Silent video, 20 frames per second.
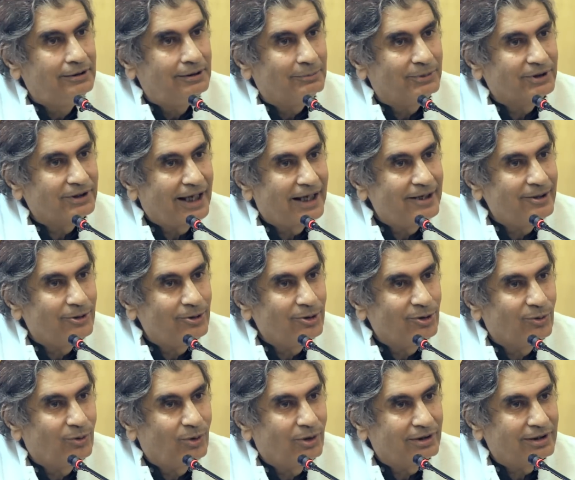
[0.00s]
but I don't
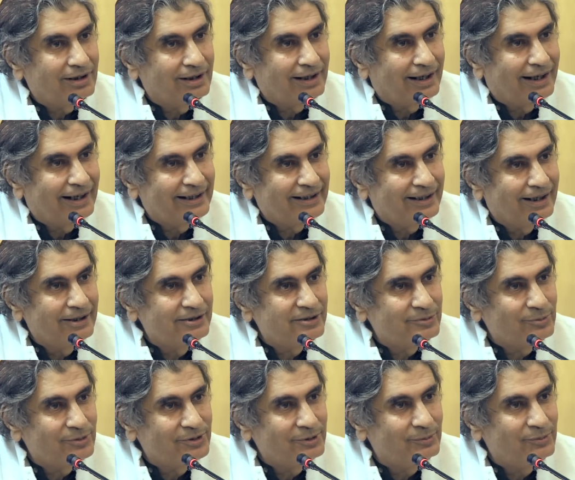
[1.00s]
know what, I can't
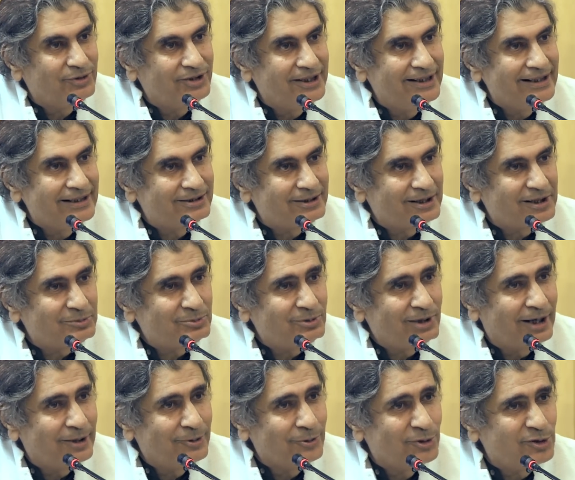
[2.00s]
remember reading
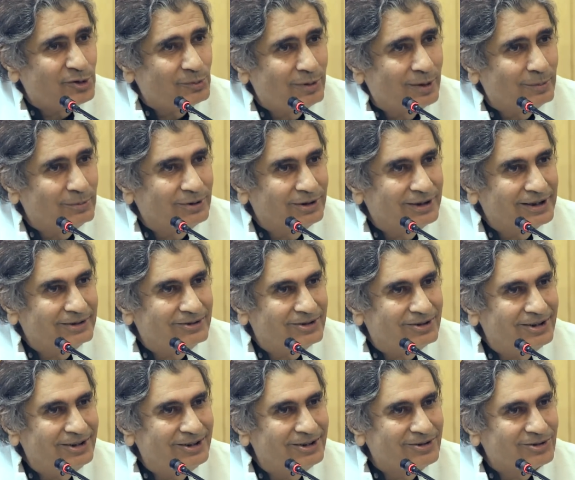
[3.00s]
Shakespeare. I don't remember that
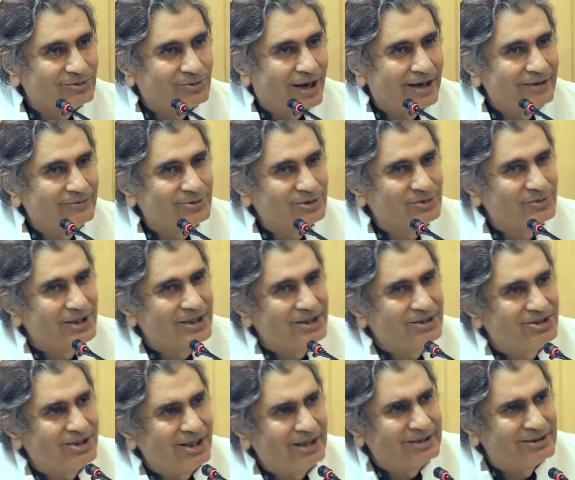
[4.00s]
Caesar's wife was very
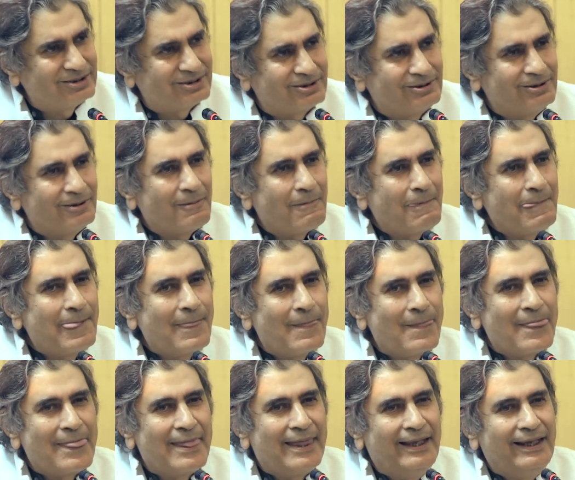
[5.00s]
chaste.
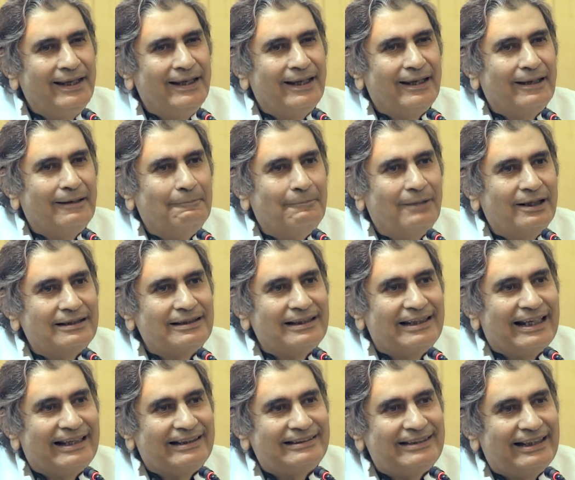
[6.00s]
But
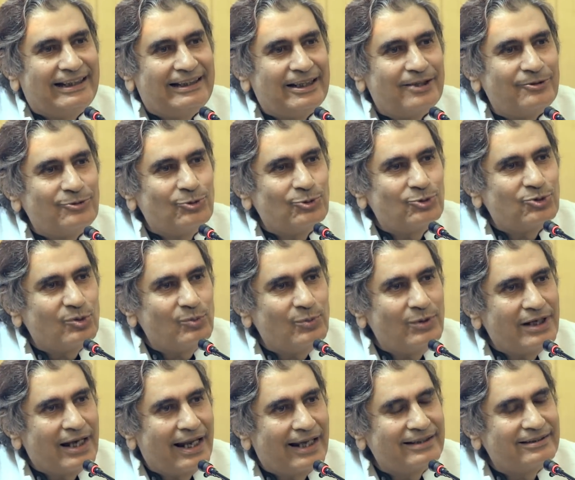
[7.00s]
they say that you should
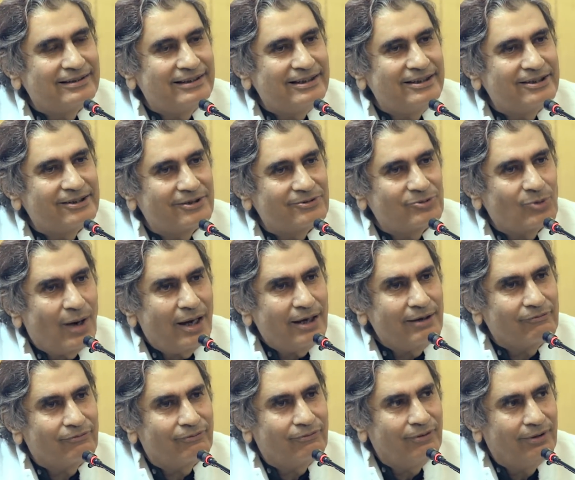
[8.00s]
be like Caesar's
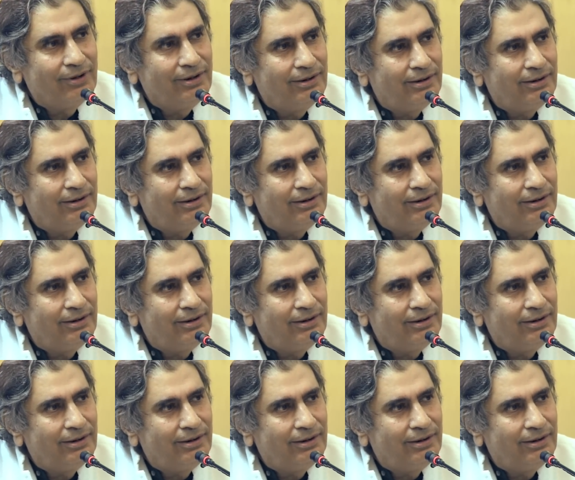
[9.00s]
wife.